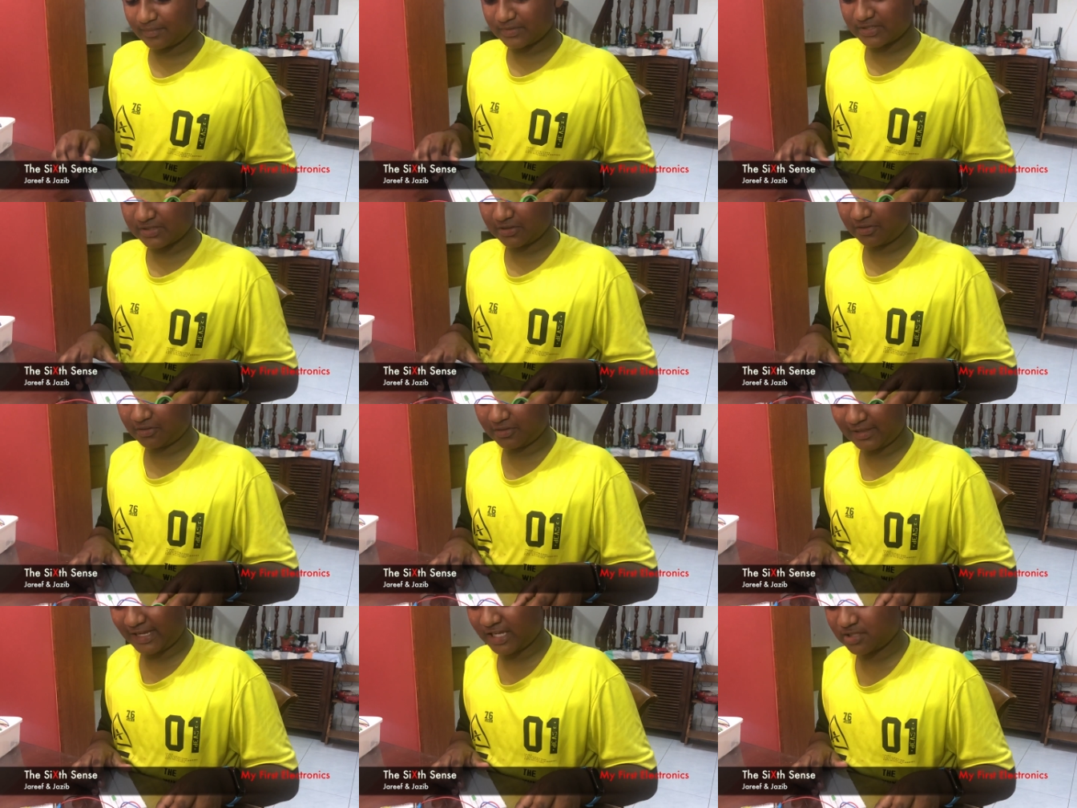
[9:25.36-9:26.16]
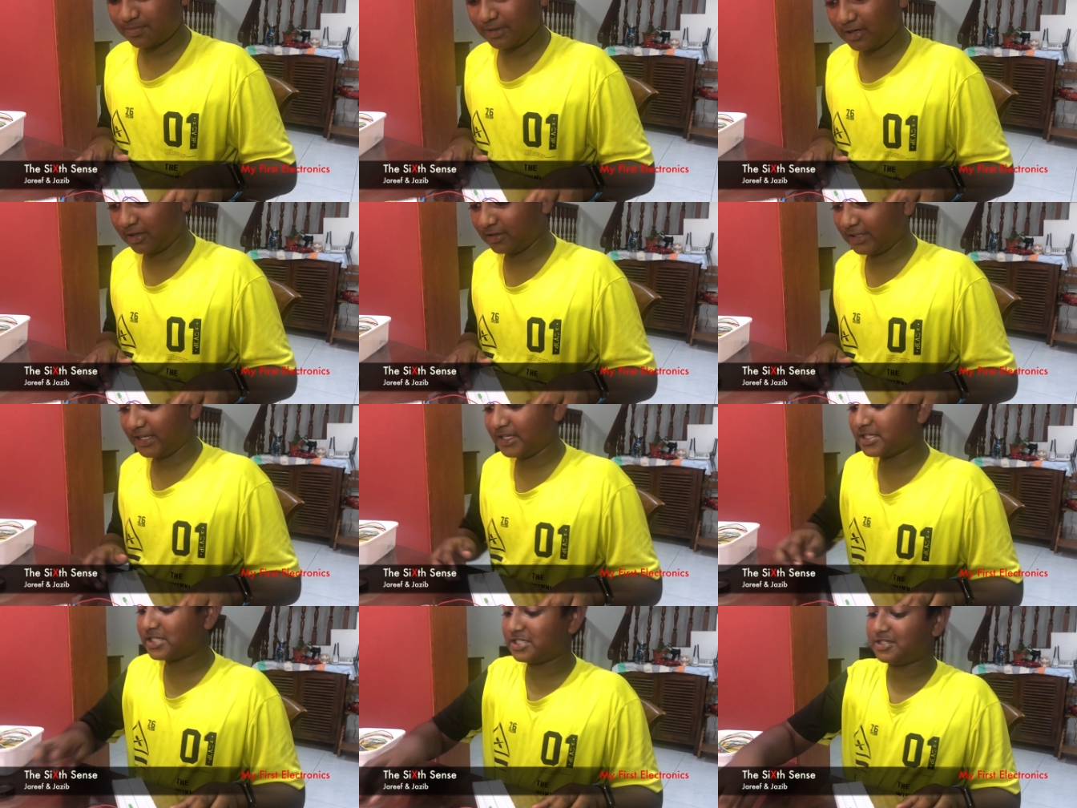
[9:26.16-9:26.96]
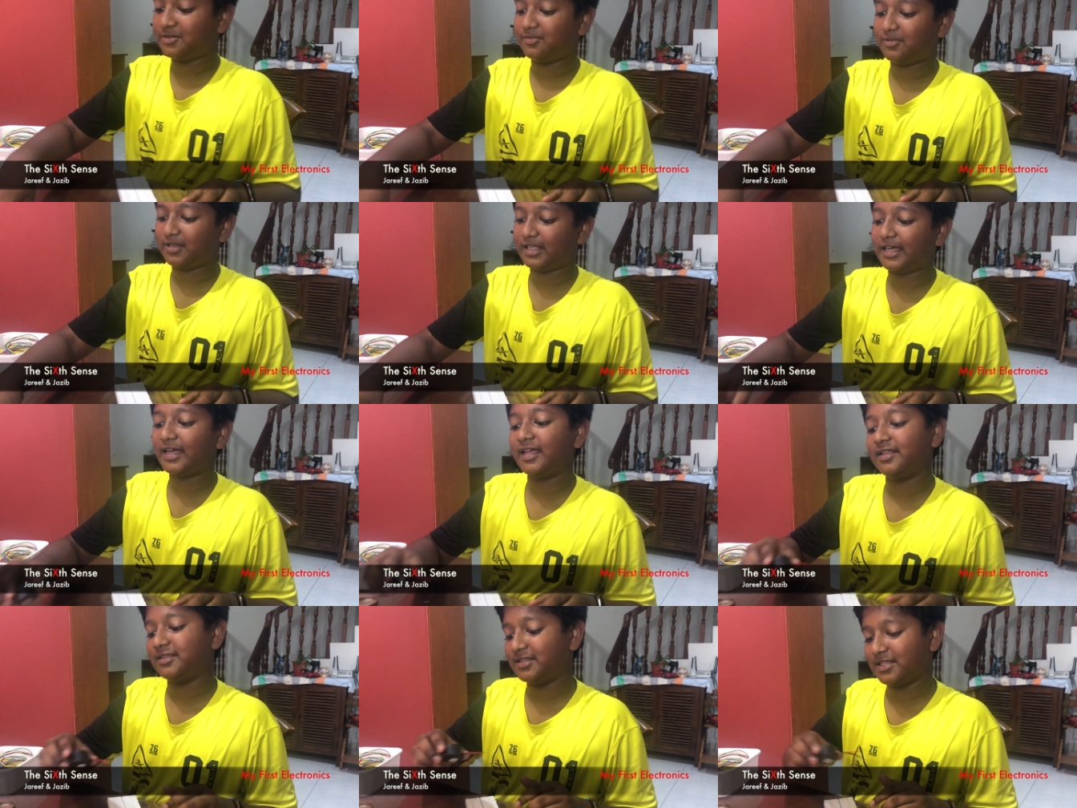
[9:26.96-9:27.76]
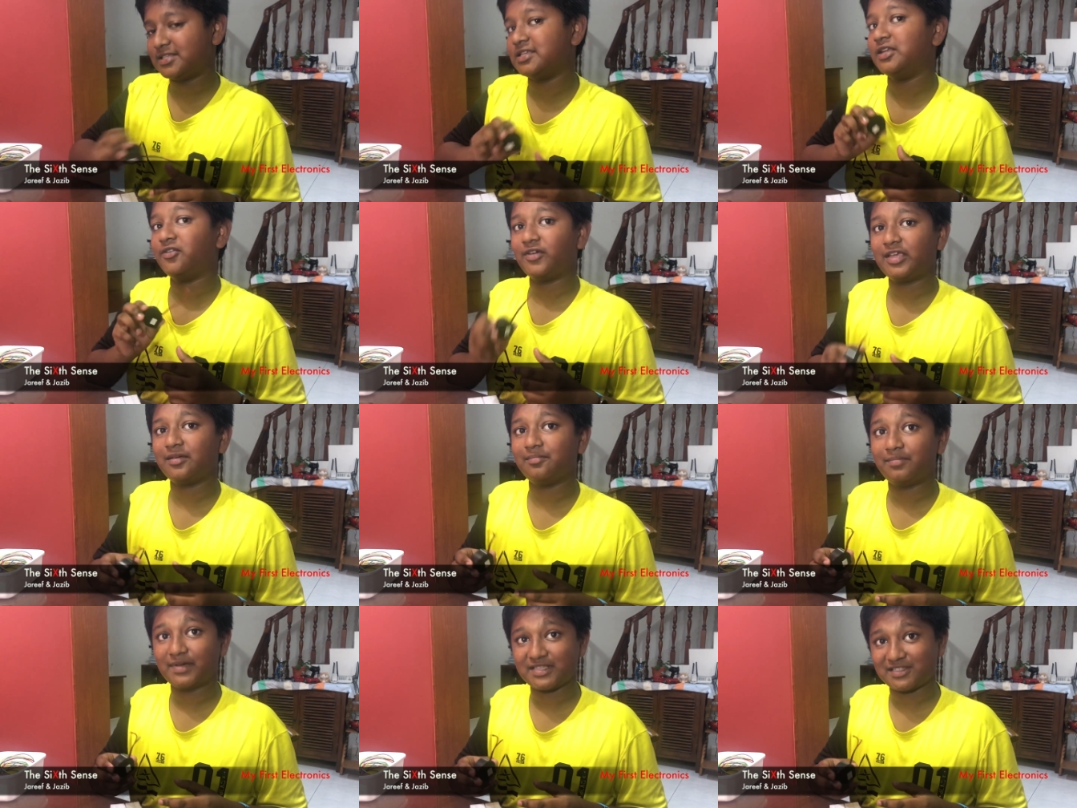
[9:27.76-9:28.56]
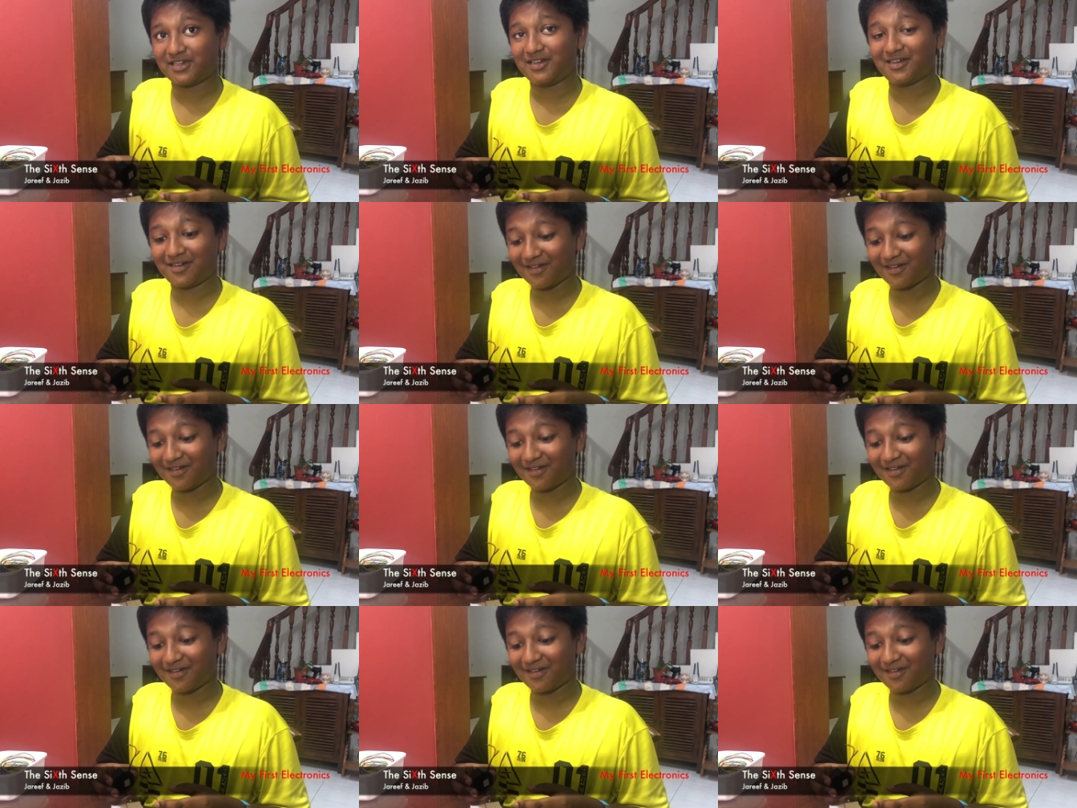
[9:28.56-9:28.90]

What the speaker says: So last but not least, we'll add this annoying buzzer.